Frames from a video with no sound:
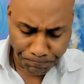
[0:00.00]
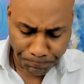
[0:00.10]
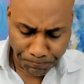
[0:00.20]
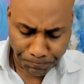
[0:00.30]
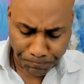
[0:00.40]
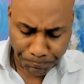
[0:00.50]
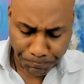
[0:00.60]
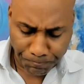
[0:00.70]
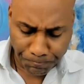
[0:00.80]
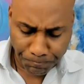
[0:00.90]

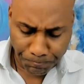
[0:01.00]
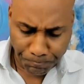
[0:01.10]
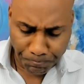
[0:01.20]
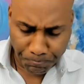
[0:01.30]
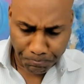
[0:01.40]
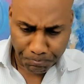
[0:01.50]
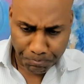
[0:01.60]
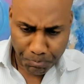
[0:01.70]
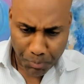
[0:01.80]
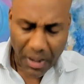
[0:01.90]
[no speech]